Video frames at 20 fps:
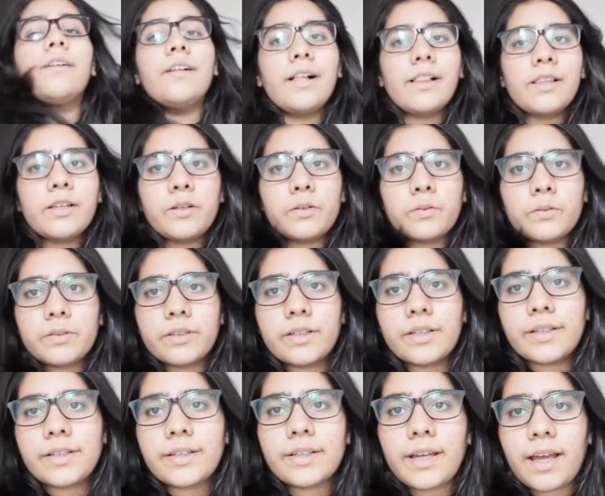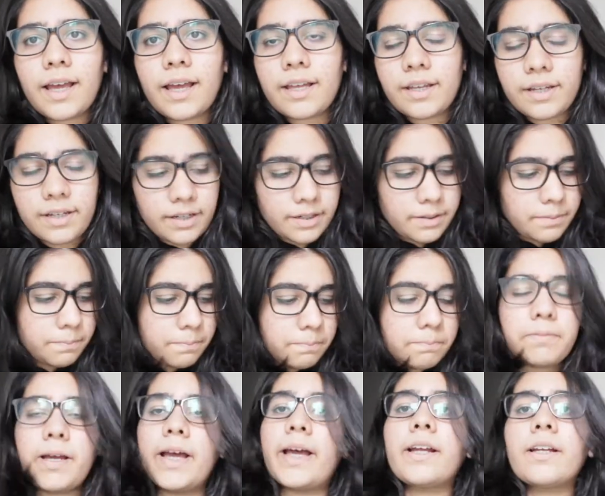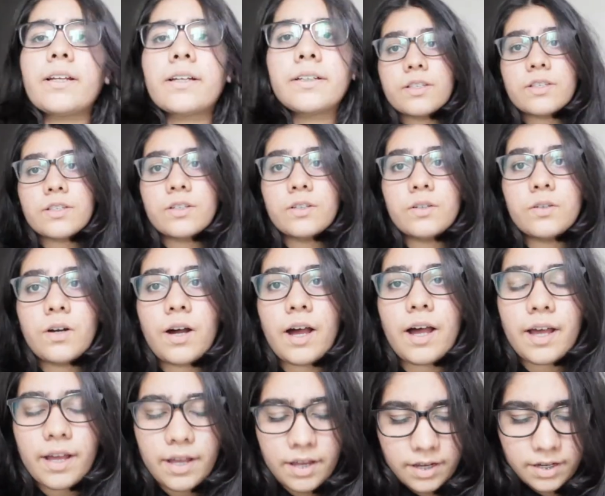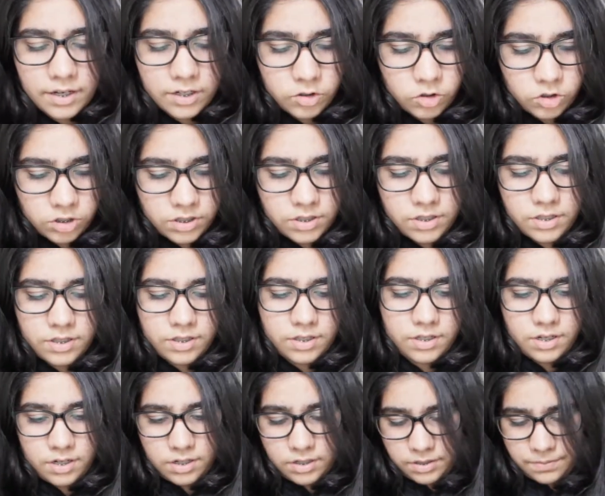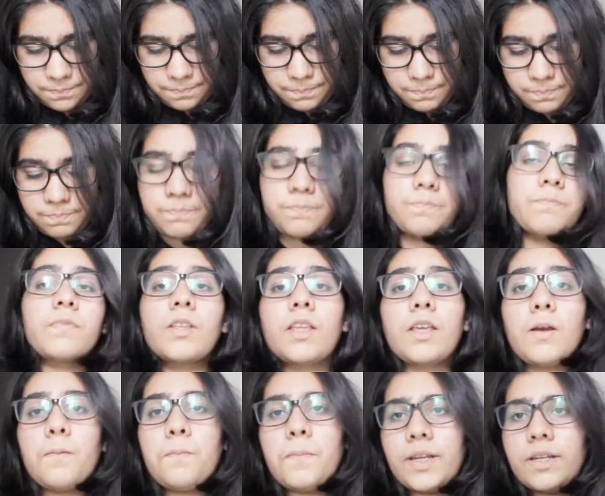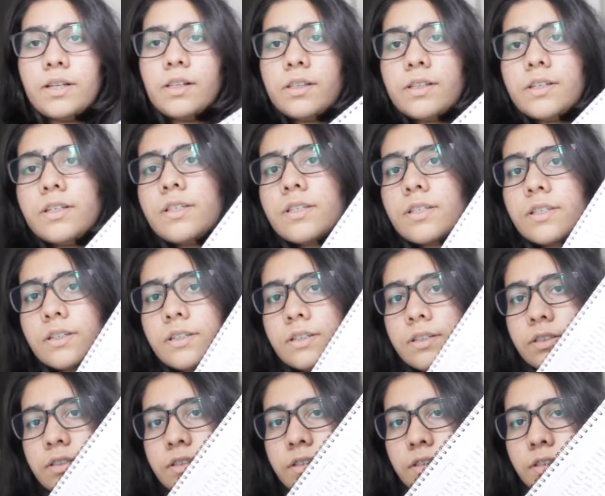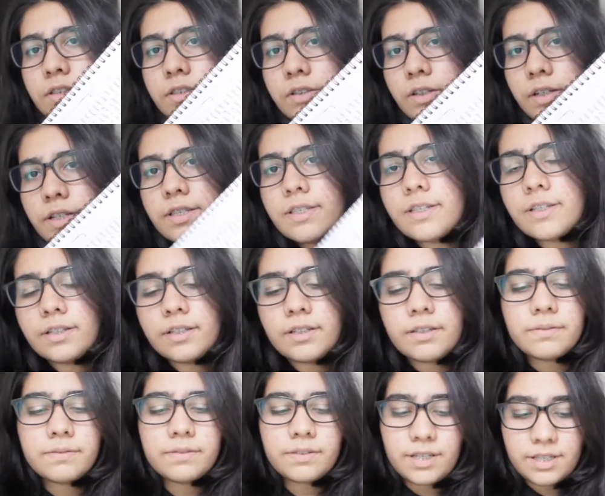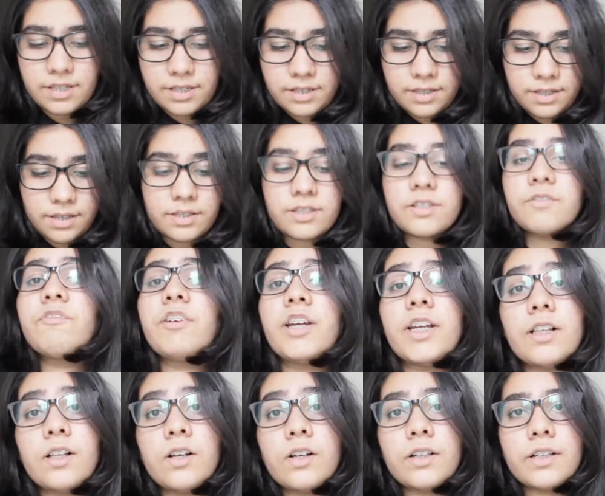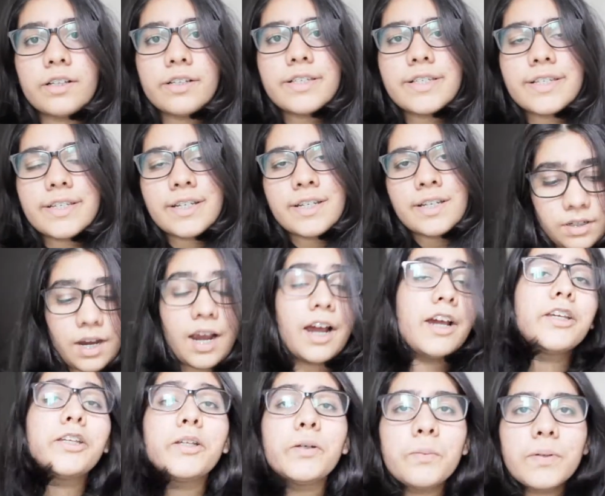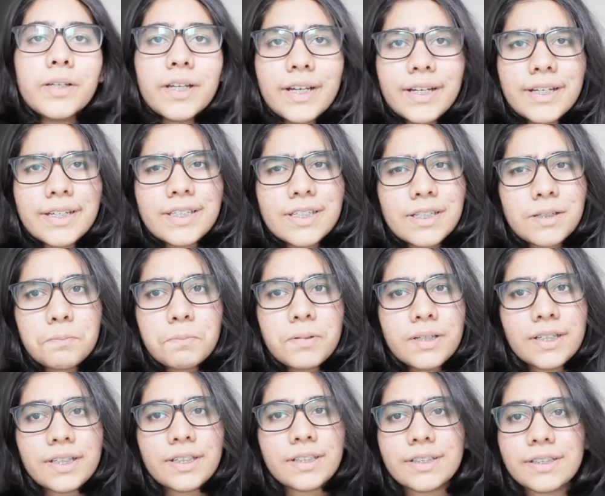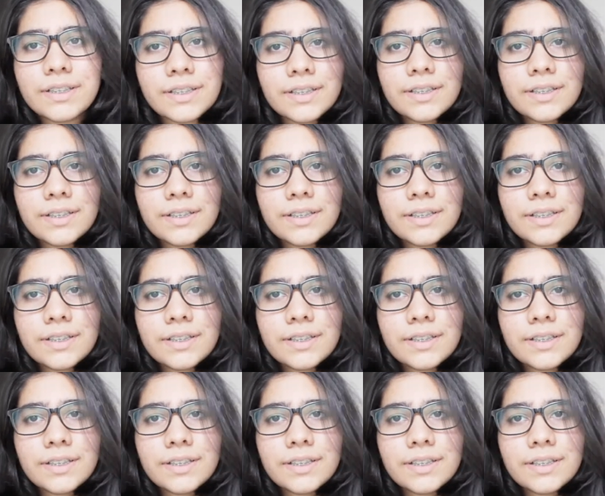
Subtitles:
Hello, I am back. So I just made a list. You can't see it. That's a very long list. Are you an INTP?